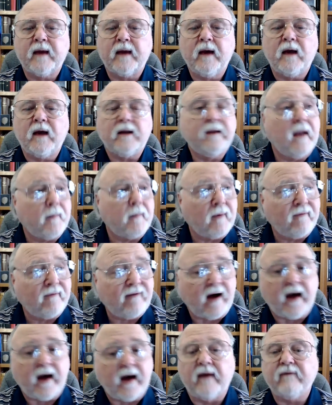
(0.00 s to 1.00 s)
Number
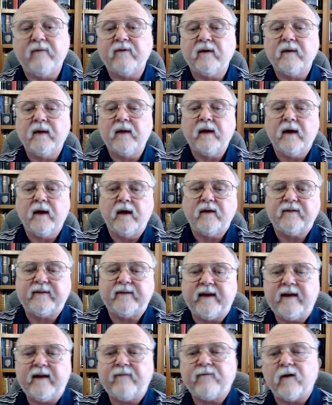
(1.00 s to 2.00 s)
5,
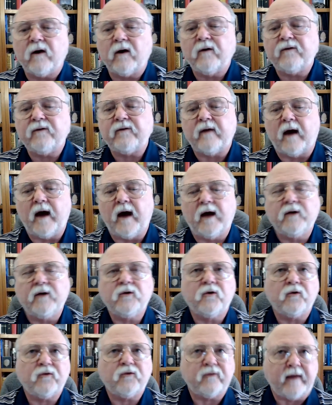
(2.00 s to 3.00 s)
seek first to
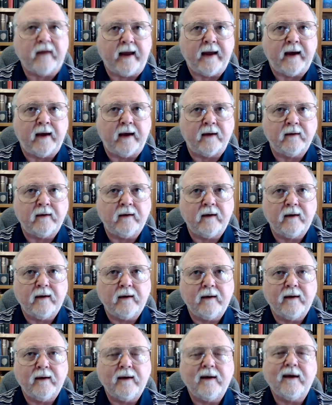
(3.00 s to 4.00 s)
understand,
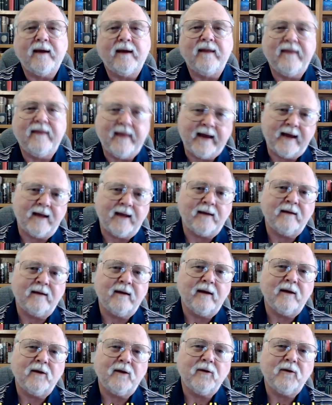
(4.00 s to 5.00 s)
then
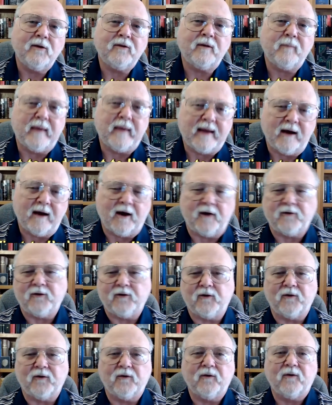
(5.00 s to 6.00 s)
to be
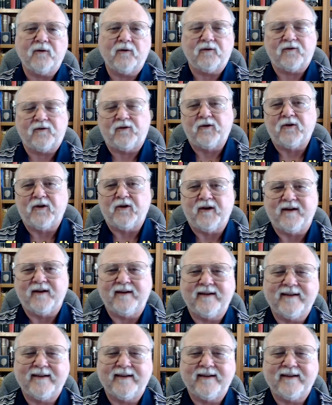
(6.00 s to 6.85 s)
understood.